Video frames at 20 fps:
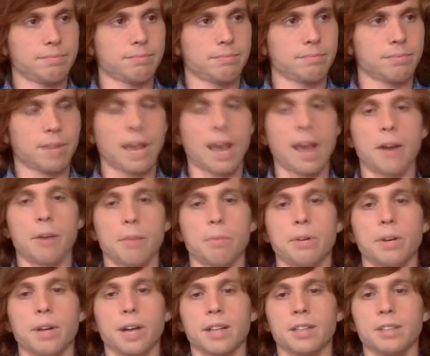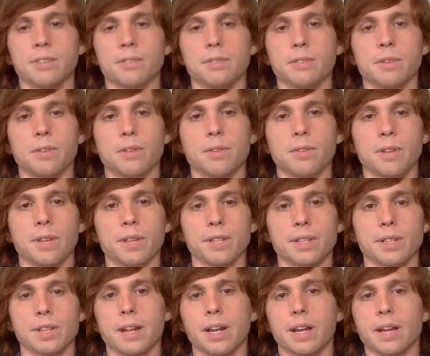counterproductive to the things
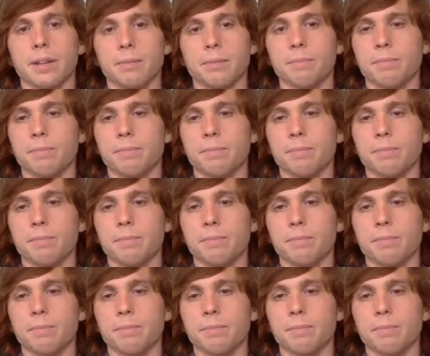that I